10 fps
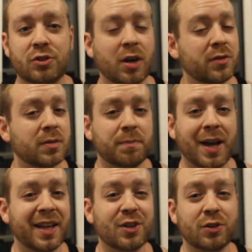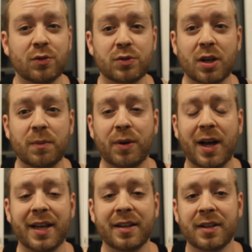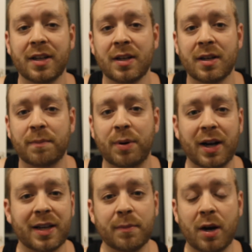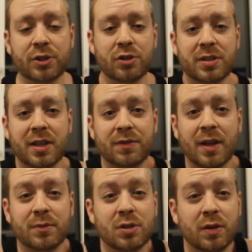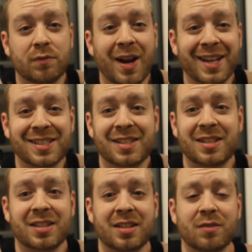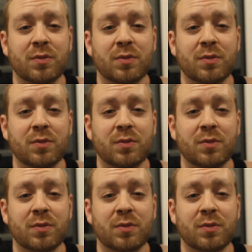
Jones and Bay could also play, but he might choose to give them to a rest.